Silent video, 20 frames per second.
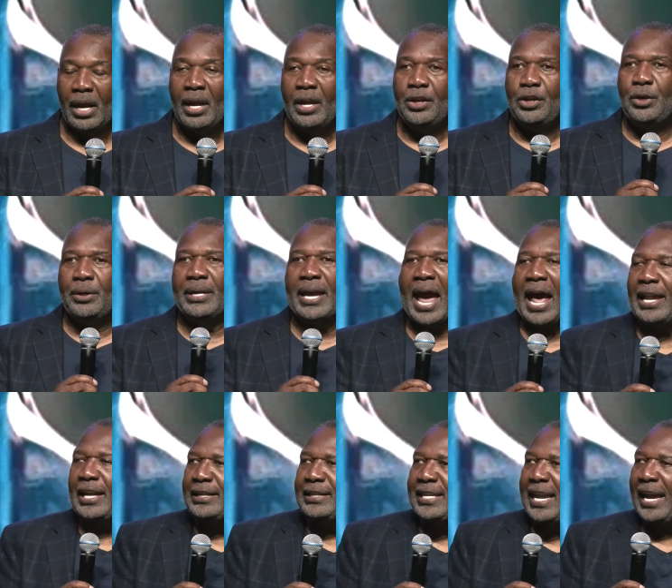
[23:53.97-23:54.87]
You
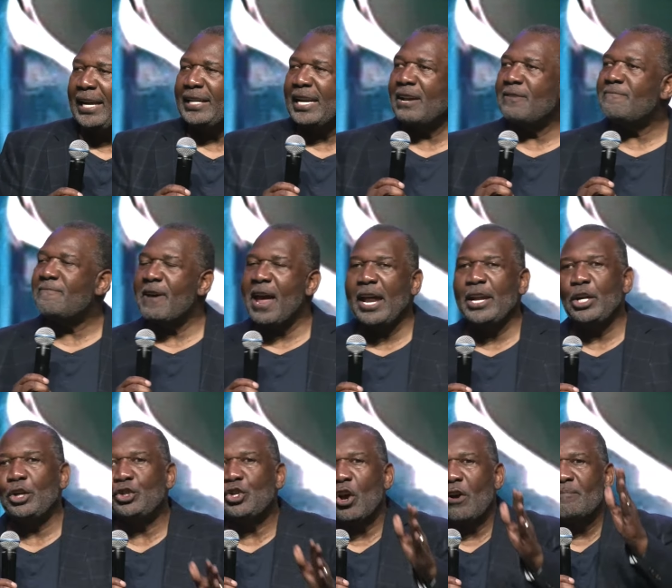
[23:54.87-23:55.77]
got to take
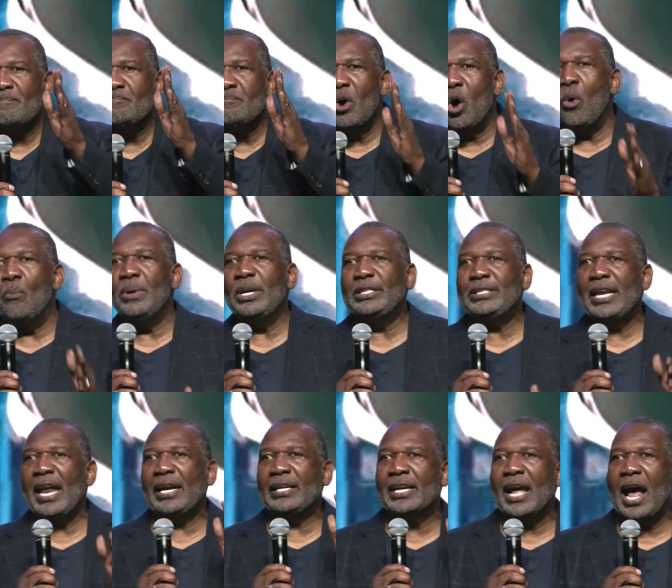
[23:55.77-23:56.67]
advantage of moments
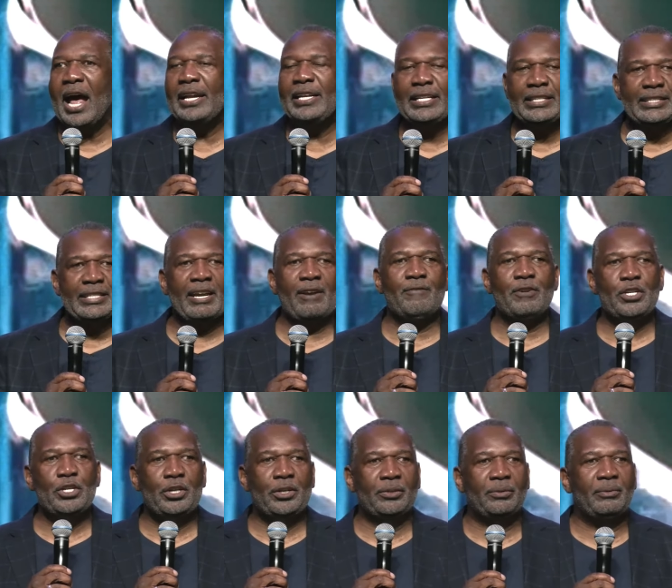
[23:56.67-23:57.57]
that God has
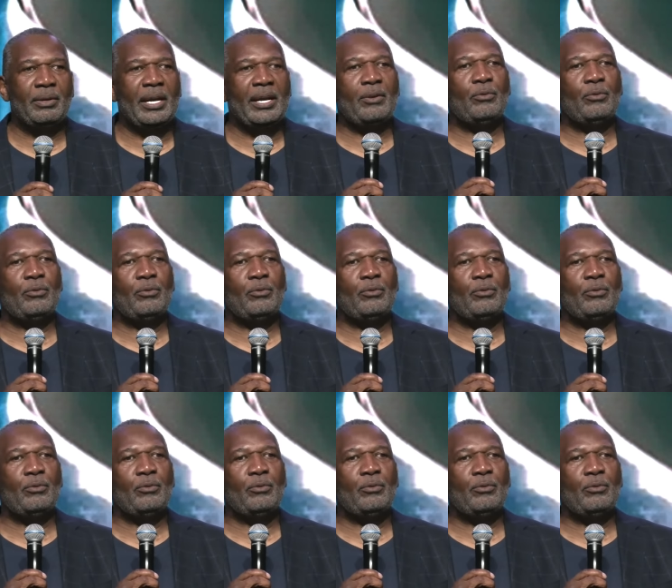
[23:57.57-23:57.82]
given you,